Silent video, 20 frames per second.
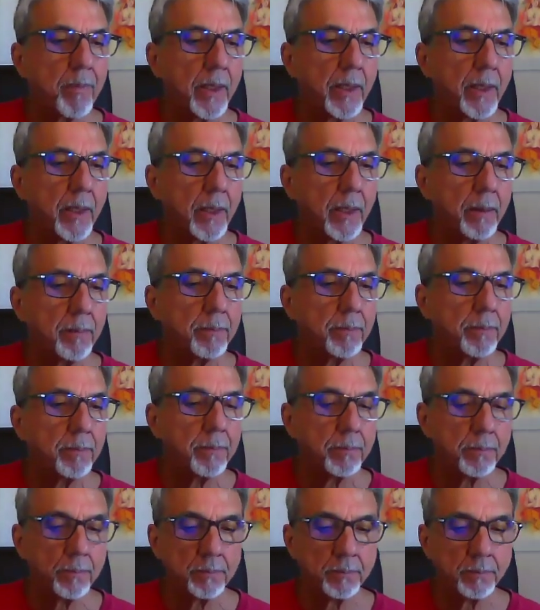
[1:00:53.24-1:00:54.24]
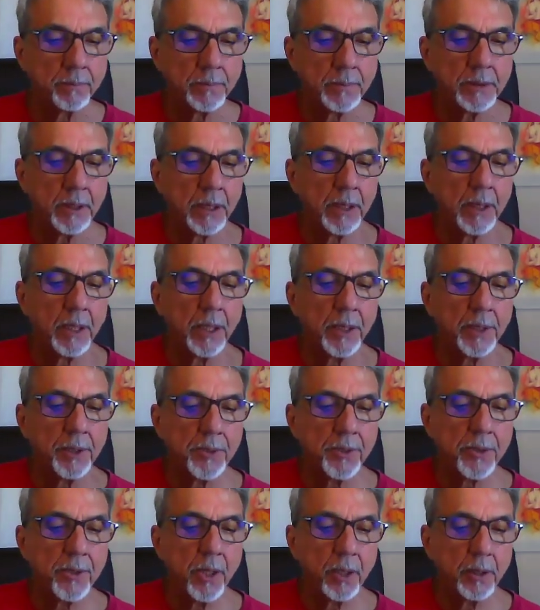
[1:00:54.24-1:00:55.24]
Yeah.
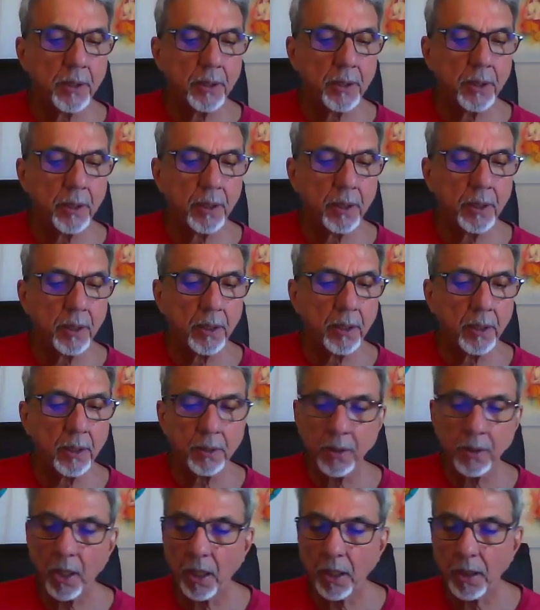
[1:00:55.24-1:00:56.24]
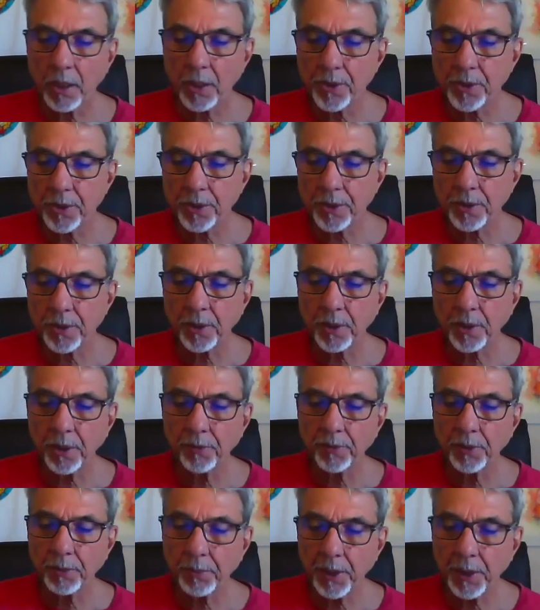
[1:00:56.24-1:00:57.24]
It's not a knowledge
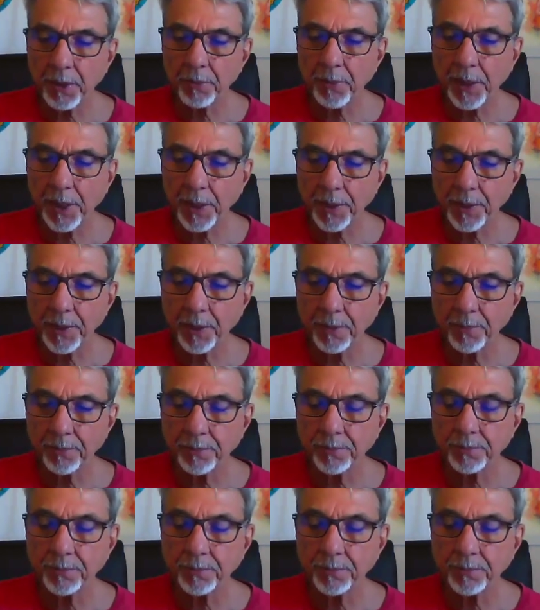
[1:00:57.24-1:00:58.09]
given by man. Yeah.